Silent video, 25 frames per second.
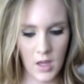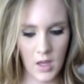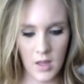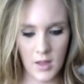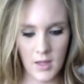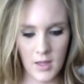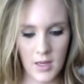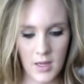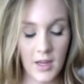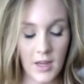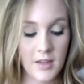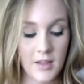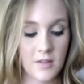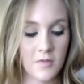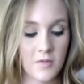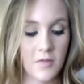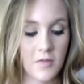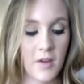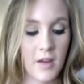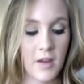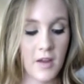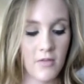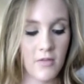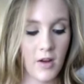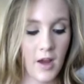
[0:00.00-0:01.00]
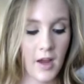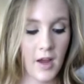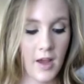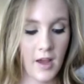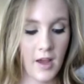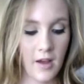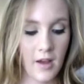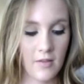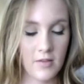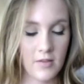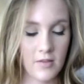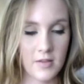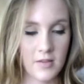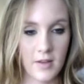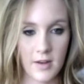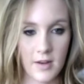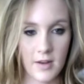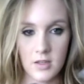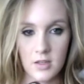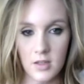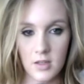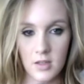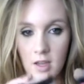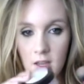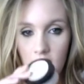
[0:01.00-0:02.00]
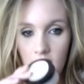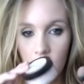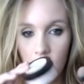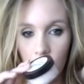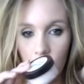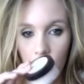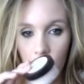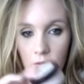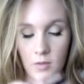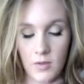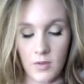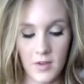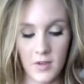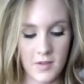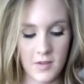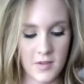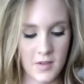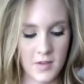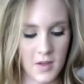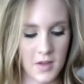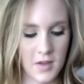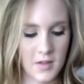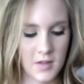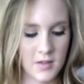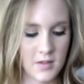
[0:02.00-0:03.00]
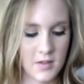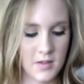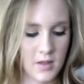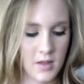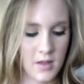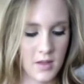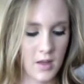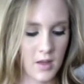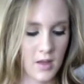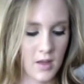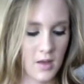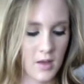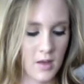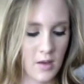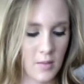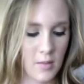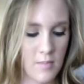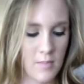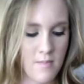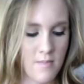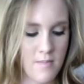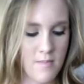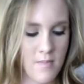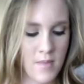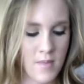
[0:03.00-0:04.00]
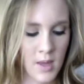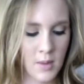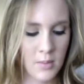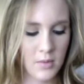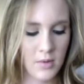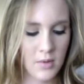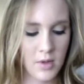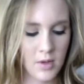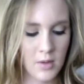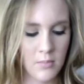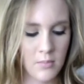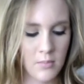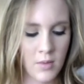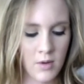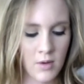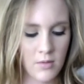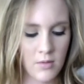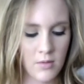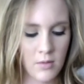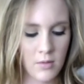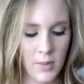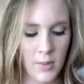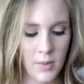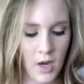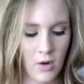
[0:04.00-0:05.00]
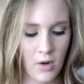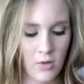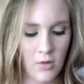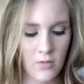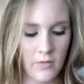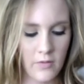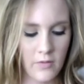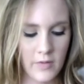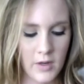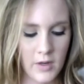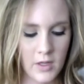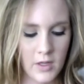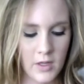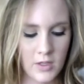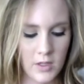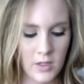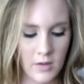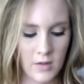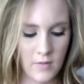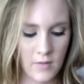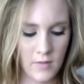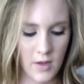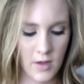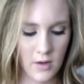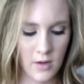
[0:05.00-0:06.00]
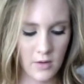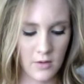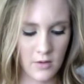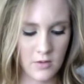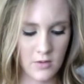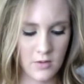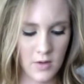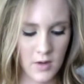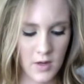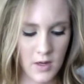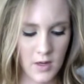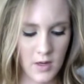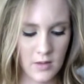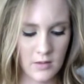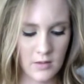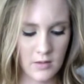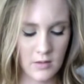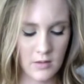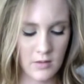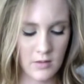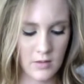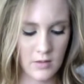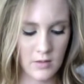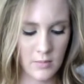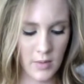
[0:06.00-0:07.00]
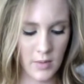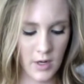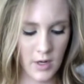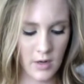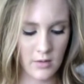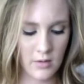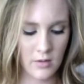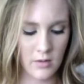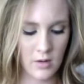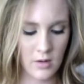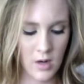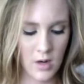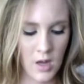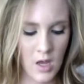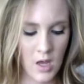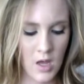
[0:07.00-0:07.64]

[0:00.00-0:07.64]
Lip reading: The next favorite I have is actually kind of goes with this, and it's the Maybelline Mineral Power Finishing Veil Translucent Powder.